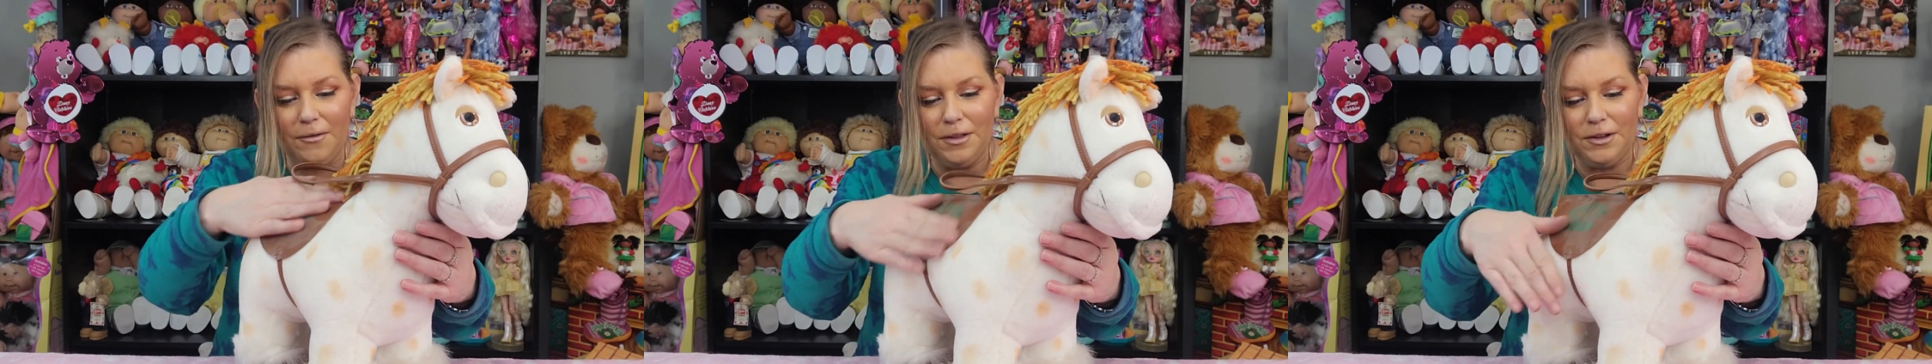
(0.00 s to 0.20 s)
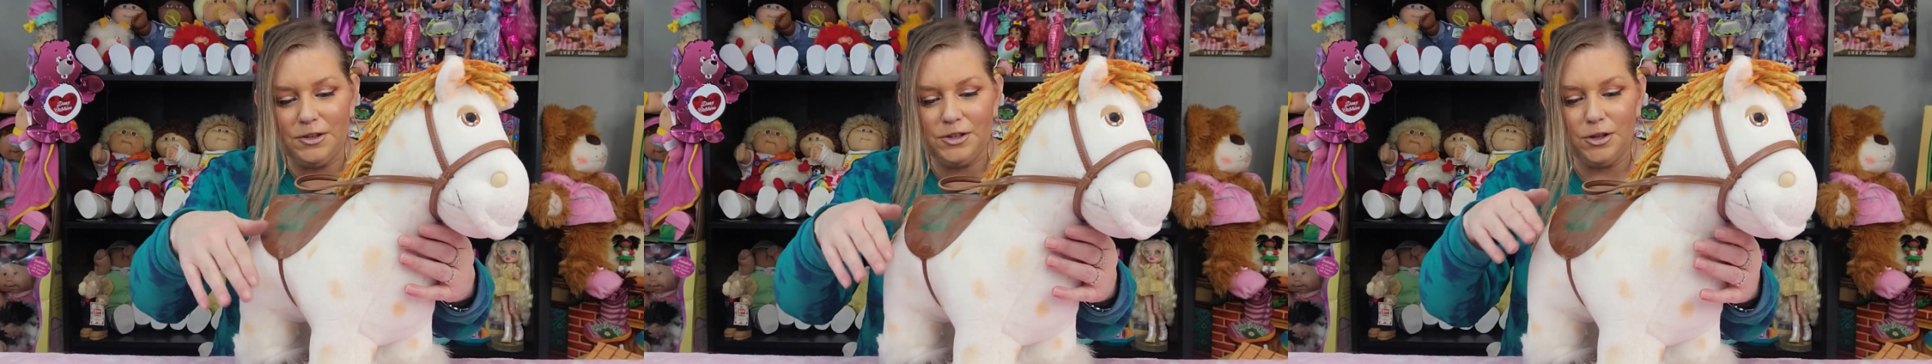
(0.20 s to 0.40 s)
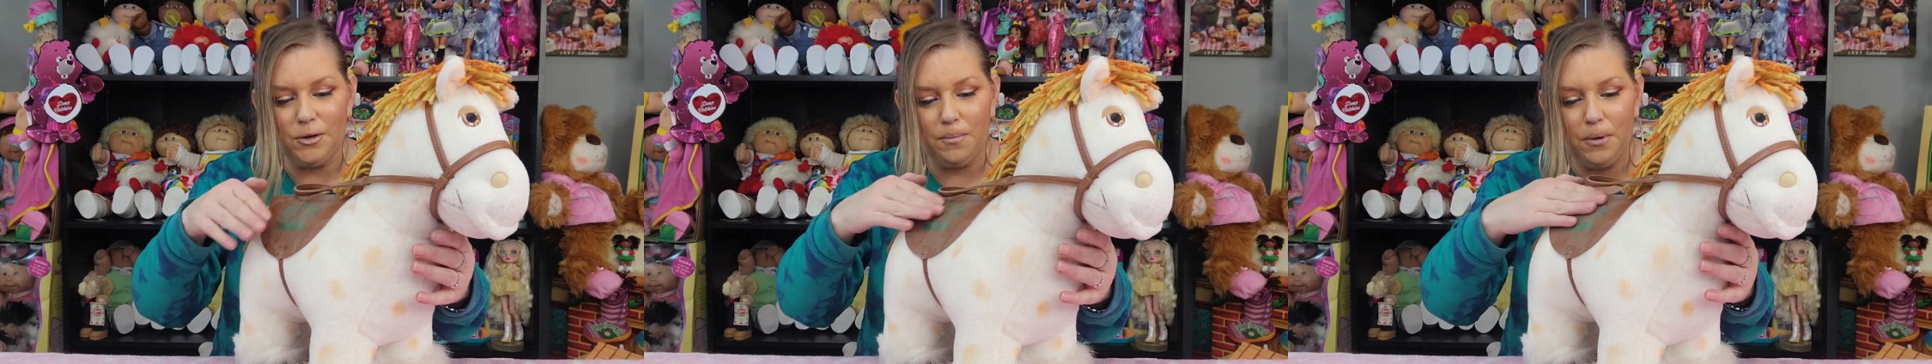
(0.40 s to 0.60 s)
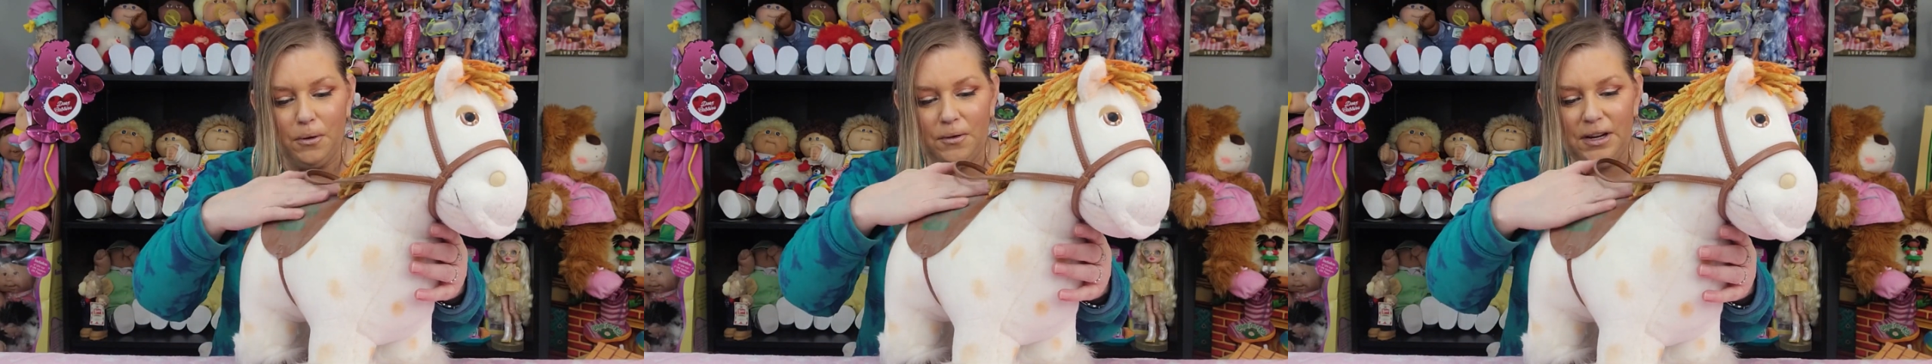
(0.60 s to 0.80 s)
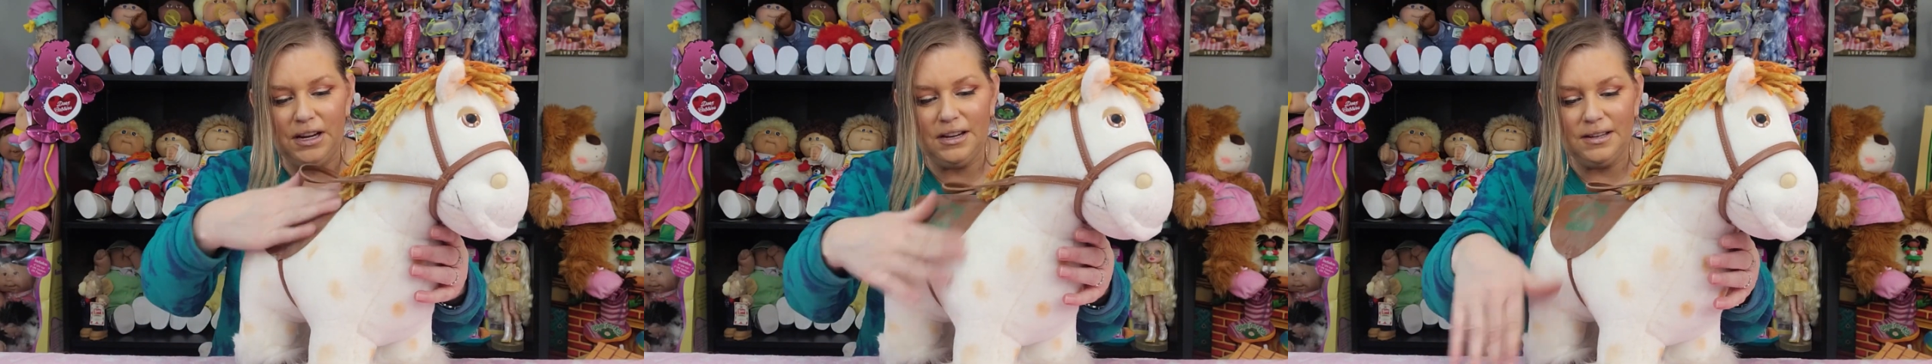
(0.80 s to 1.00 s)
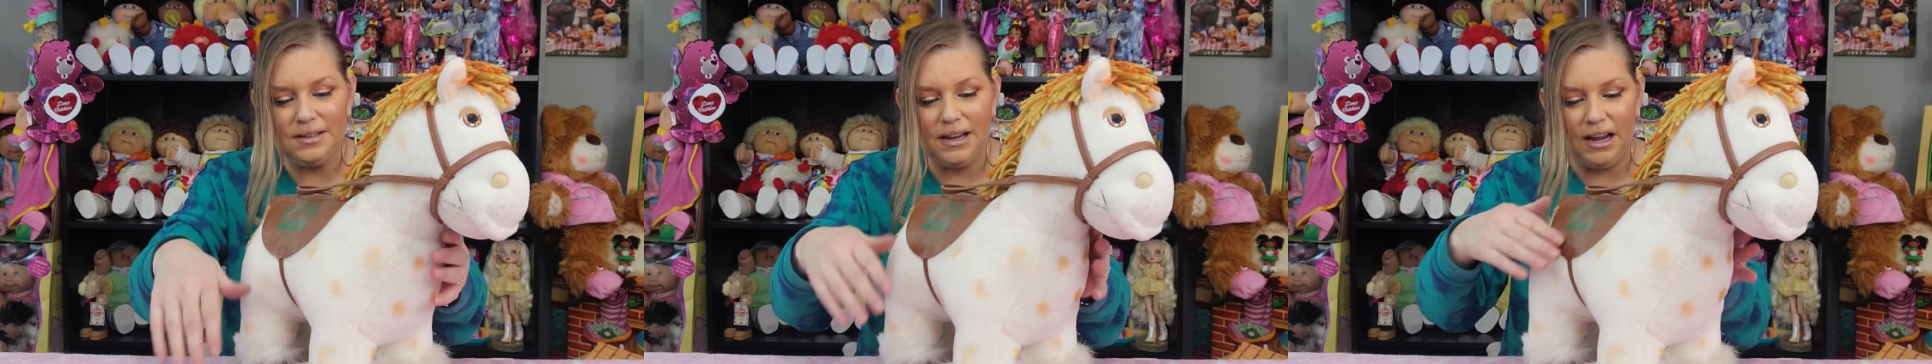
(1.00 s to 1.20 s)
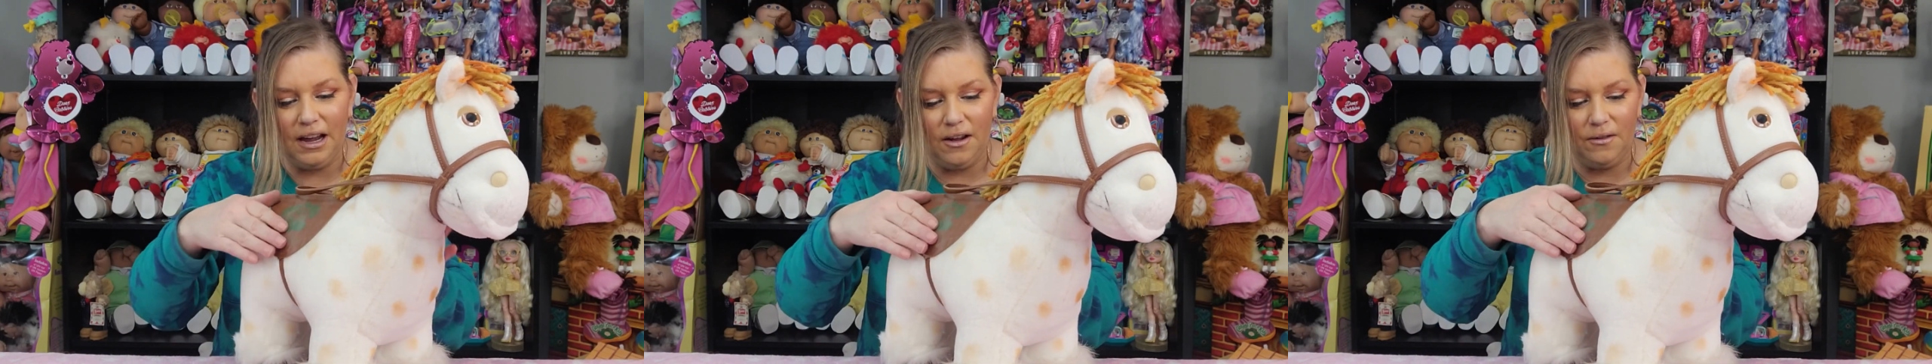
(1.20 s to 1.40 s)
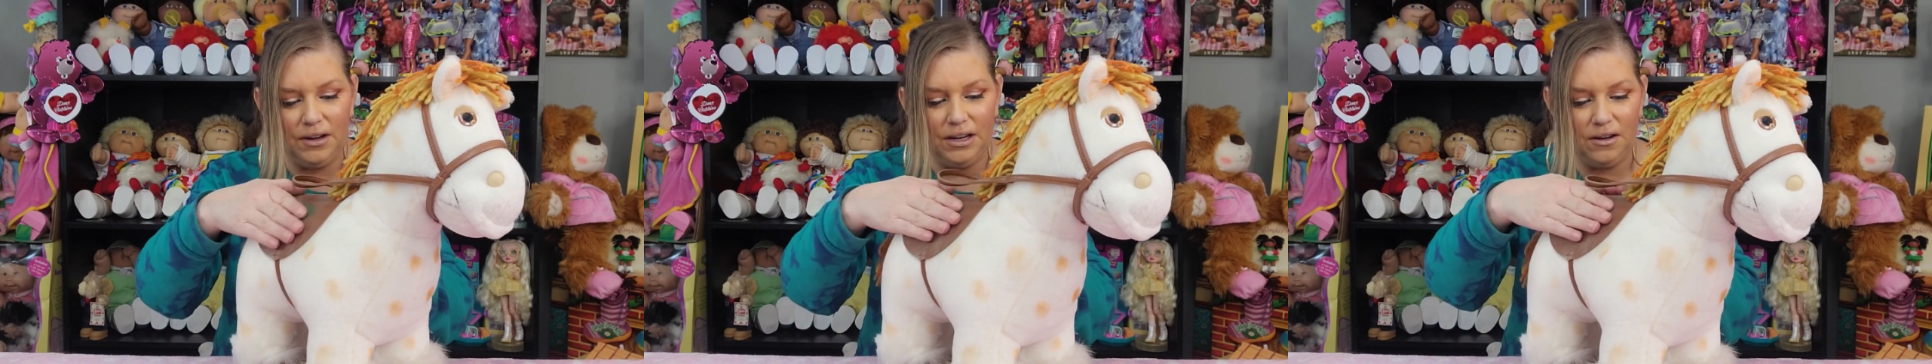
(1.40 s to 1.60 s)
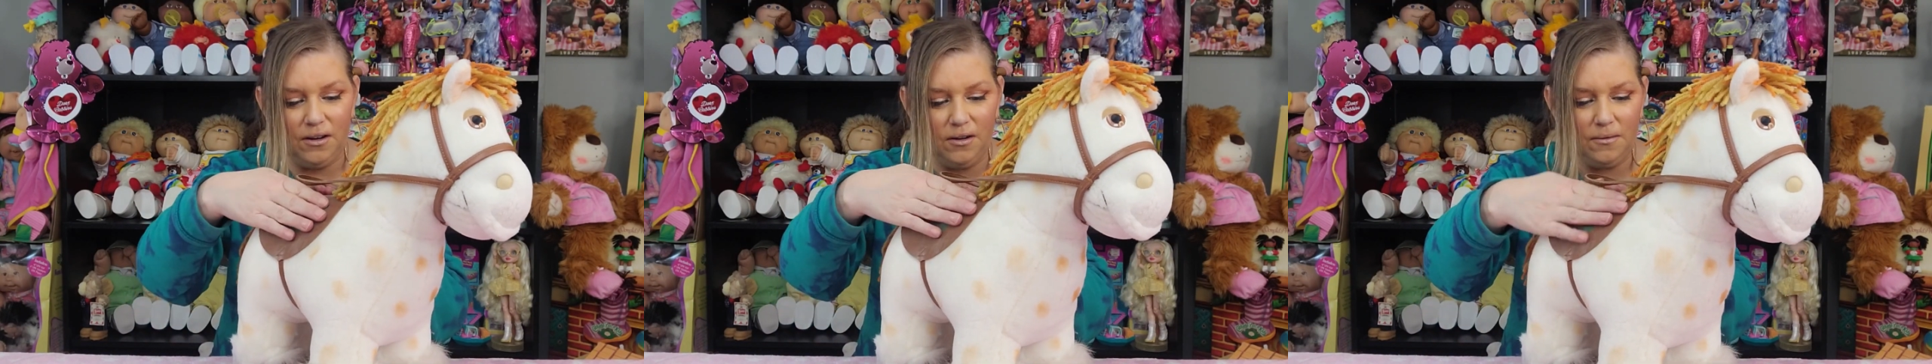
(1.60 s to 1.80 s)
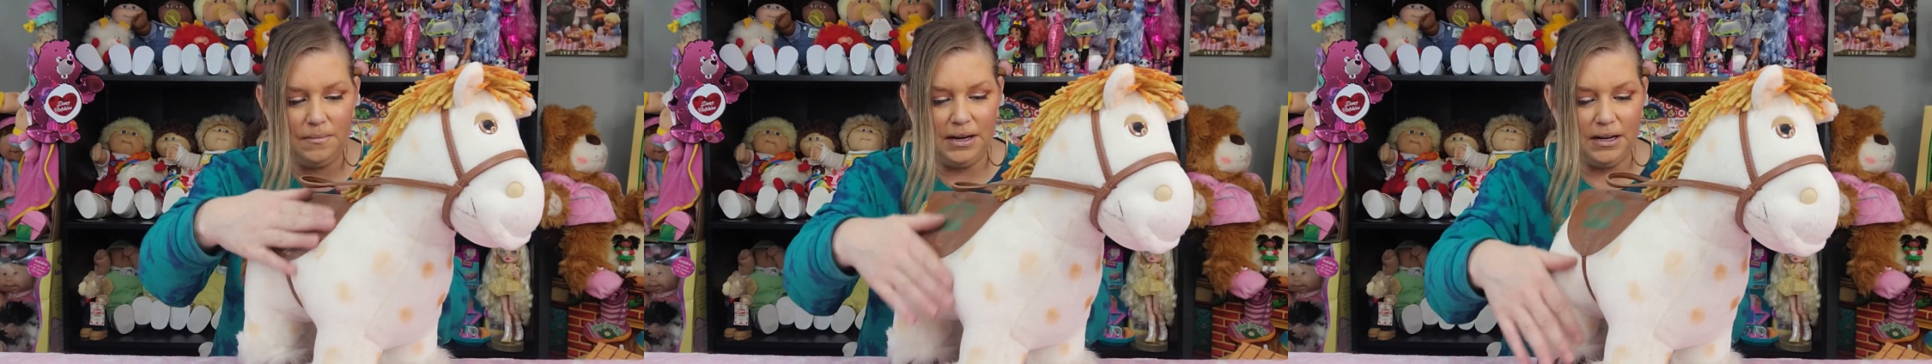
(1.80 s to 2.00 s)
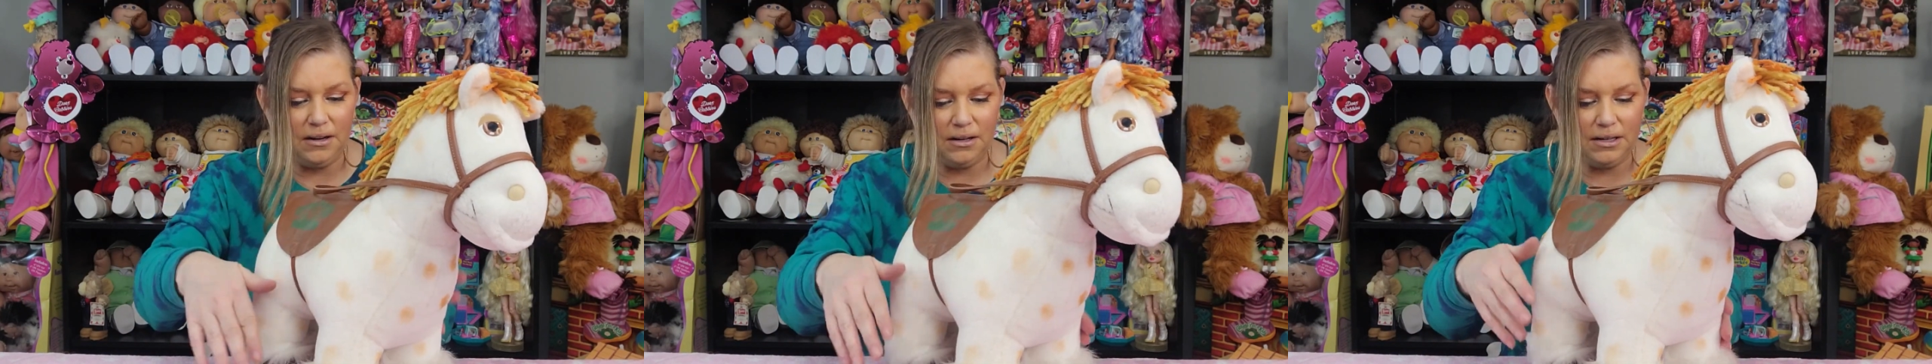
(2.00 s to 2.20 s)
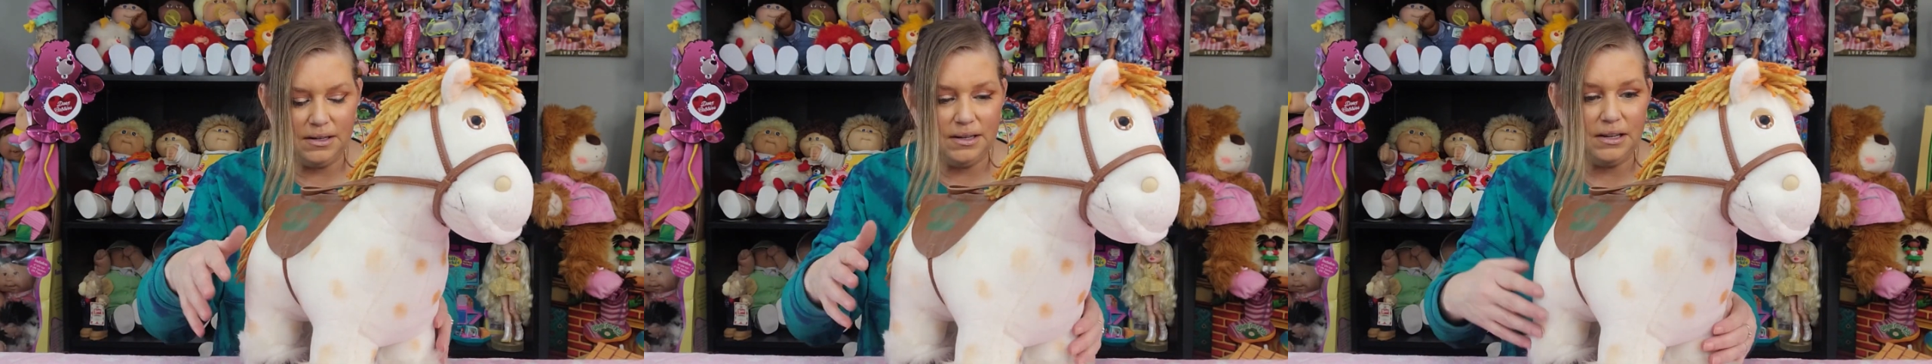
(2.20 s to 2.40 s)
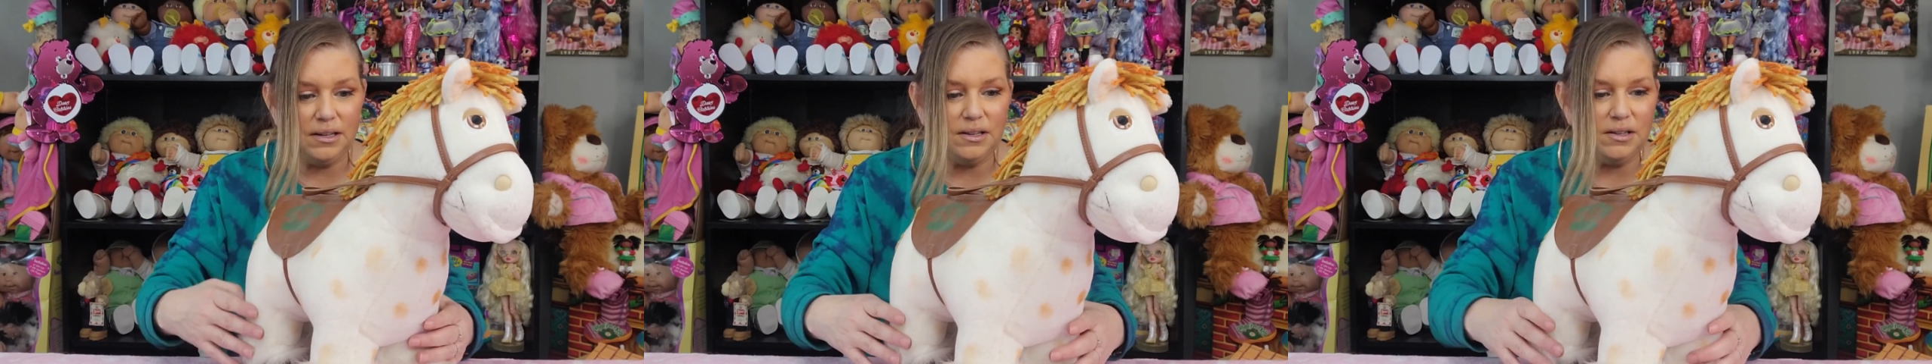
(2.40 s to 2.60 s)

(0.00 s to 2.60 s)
the show pony is out, and oh my goodness, he's